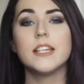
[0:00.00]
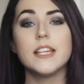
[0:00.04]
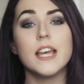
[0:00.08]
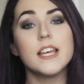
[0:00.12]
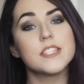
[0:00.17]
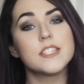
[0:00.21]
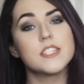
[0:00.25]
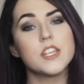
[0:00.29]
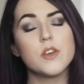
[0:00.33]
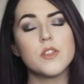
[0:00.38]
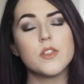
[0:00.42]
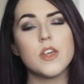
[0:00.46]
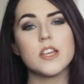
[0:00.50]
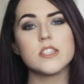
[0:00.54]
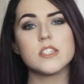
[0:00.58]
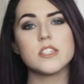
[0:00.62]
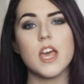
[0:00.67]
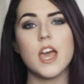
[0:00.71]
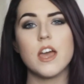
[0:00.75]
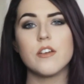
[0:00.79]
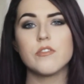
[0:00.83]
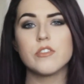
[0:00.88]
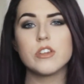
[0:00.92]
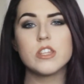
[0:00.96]
yeah, so that's
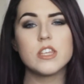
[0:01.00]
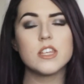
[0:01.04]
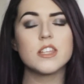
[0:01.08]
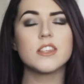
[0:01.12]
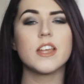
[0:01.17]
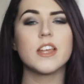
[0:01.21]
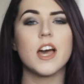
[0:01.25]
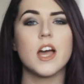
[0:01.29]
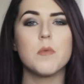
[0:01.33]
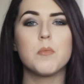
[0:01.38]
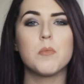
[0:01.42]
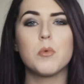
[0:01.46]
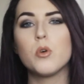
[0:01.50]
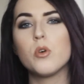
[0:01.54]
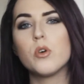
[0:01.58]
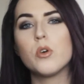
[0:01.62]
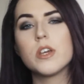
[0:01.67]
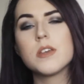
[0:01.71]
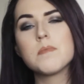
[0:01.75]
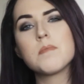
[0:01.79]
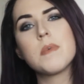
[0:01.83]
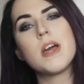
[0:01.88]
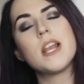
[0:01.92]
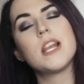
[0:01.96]
everything that I
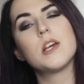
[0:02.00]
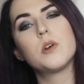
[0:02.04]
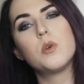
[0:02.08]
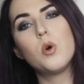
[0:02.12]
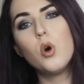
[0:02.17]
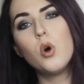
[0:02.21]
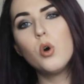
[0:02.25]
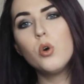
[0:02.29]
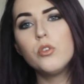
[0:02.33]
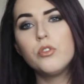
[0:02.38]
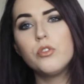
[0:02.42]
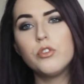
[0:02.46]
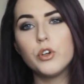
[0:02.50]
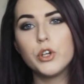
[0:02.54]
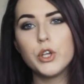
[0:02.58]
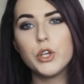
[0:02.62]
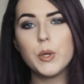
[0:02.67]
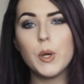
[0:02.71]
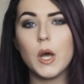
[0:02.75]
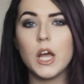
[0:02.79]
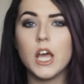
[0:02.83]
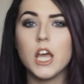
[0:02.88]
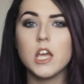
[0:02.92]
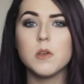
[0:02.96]
bought in my little haul for
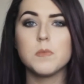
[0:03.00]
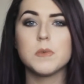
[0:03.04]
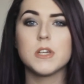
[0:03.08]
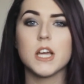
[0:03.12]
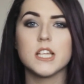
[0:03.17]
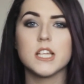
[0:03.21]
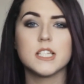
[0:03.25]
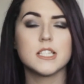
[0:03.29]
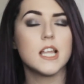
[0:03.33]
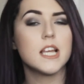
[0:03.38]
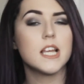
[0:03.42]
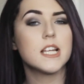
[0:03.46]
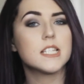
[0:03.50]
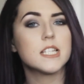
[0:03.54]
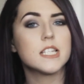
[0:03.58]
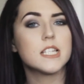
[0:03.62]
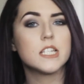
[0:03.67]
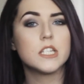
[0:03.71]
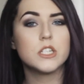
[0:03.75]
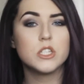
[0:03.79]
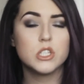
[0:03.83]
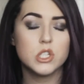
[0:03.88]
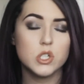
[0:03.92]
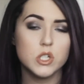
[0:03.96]
you. I hope you guys liked
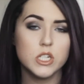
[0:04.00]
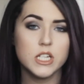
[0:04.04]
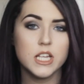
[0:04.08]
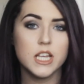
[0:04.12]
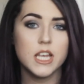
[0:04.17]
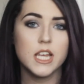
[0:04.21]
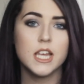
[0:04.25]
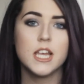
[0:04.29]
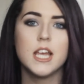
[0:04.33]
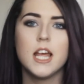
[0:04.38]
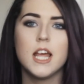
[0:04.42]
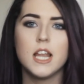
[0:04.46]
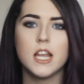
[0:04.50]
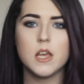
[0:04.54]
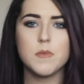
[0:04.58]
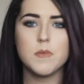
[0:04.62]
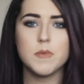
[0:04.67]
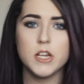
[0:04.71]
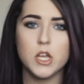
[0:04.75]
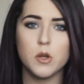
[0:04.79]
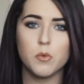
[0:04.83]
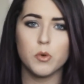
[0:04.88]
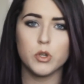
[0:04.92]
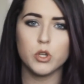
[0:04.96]
it and enjoyed it. Let
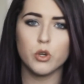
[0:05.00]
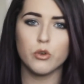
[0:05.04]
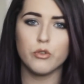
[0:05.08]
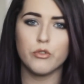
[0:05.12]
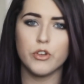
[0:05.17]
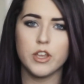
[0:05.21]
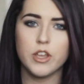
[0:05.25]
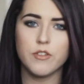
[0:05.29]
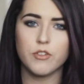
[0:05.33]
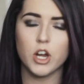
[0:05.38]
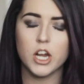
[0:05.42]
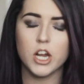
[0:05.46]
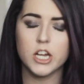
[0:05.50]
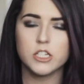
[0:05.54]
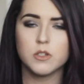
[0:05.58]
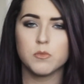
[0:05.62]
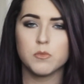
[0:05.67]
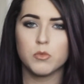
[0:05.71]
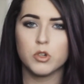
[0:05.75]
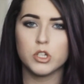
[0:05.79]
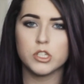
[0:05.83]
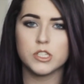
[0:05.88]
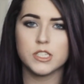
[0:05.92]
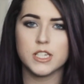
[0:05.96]
me know what your favourite
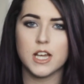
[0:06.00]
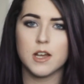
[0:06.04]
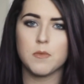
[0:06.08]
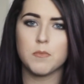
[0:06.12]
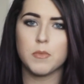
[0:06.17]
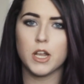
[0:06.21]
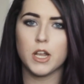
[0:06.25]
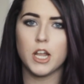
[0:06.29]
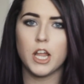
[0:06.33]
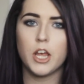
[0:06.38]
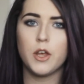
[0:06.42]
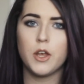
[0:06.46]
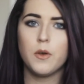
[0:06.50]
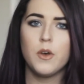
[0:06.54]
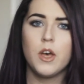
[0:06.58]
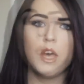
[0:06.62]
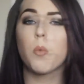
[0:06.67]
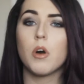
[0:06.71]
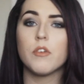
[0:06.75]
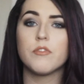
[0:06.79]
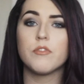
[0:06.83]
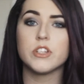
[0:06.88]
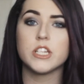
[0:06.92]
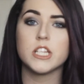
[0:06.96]
item was down below,
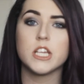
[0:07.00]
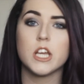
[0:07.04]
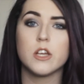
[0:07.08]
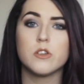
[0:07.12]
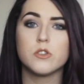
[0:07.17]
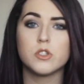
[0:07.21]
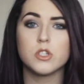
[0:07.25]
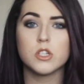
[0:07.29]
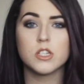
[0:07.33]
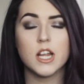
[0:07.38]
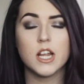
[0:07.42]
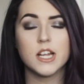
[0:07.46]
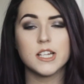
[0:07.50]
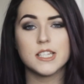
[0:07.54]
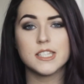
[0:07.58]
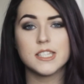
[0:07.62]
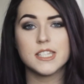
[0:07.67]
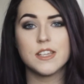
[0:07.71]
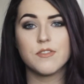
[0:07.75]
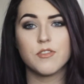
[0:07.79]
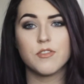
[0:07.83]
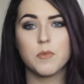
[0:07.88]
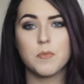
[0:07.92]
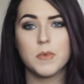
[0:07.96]
what videos you'd like to
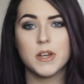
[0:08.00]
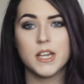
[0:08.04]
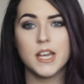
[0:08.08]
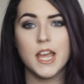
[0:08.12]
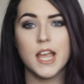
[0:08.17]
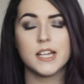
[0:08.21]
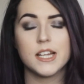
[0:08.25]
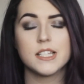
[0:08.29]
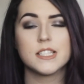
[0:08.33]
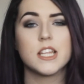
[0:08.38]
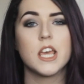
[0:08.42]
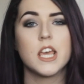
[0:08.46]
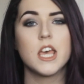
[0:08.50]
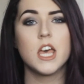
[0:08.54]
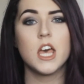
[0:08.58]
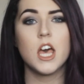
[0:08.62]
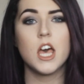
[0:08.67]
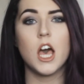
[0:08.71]
see from me next.